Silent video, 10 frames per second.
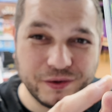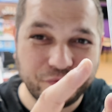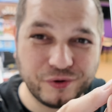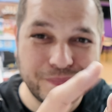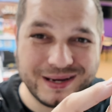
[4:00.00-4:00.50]

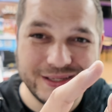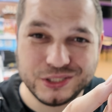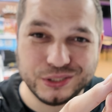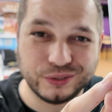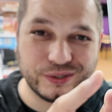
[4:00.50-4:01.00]
from my
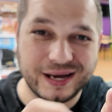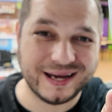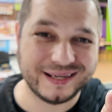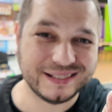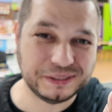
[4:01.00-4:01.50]
store
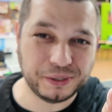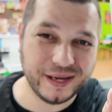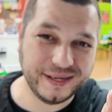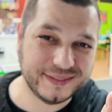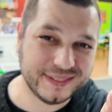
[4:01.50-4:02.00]
and got
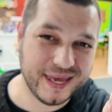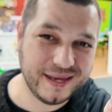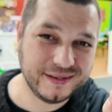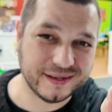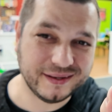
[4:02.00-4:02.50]
a
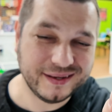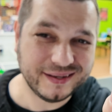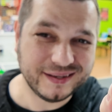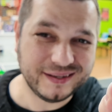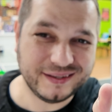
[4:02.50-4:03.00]
10.
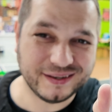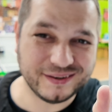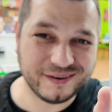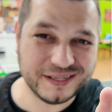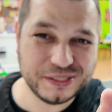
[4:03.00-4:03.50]

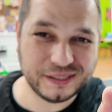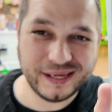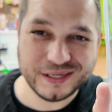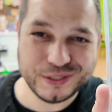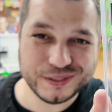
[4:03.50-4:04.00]

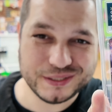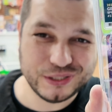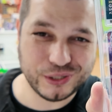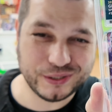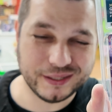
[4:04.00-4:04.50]
Congratulations,
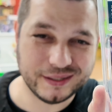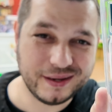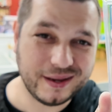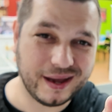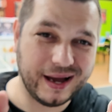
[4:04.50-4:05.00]
John.
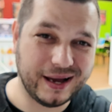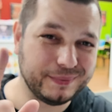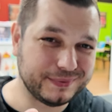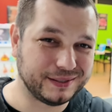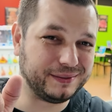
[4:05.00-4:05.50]

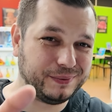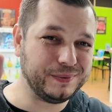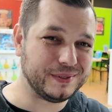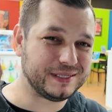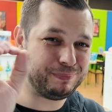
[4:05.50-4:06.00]

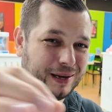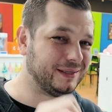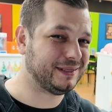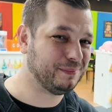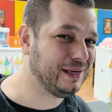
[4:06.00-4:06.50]
Absolute
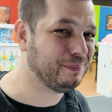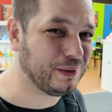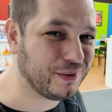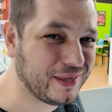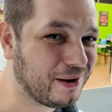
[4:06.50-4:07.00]
spicy
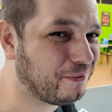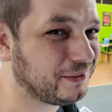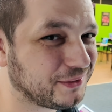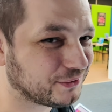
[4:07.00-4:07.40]
meatball there, well